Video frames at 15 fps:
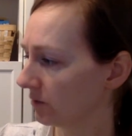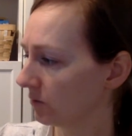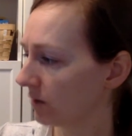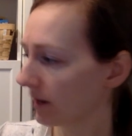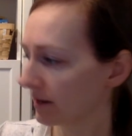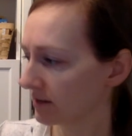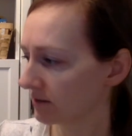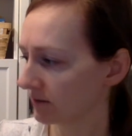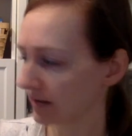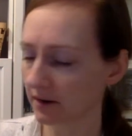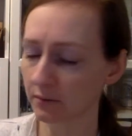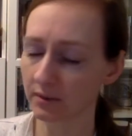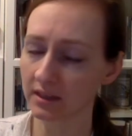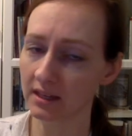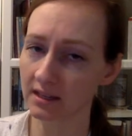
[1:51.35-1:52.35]
who walks
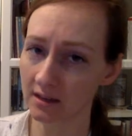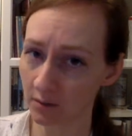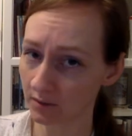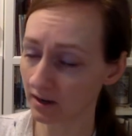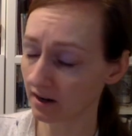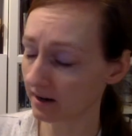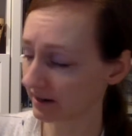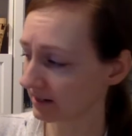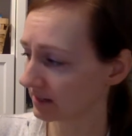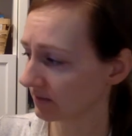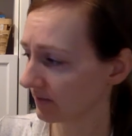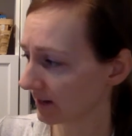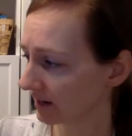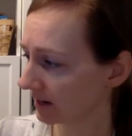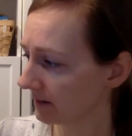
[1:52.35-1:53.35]
around with the Yoda on
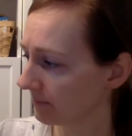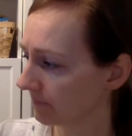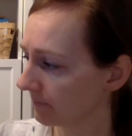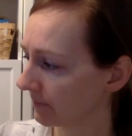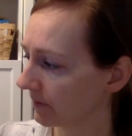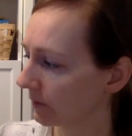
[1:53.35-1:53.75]
his finger.